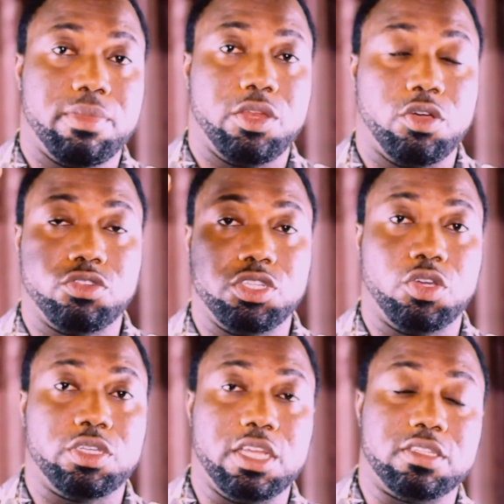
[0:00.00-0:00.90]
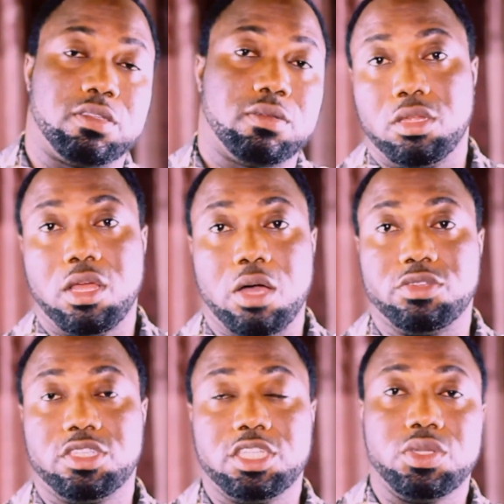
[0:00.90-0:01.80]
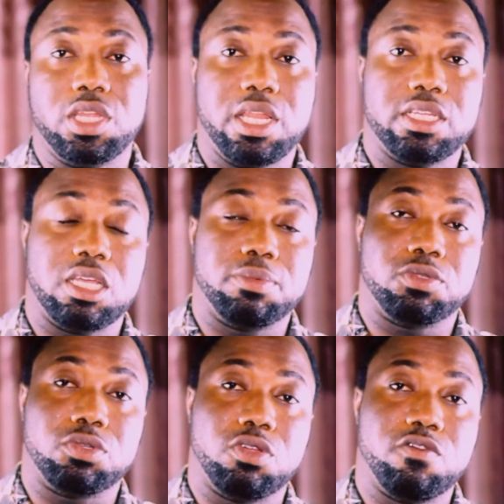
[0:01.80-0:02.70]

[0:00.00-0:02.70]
and also in your test. I'll see you in the next episode.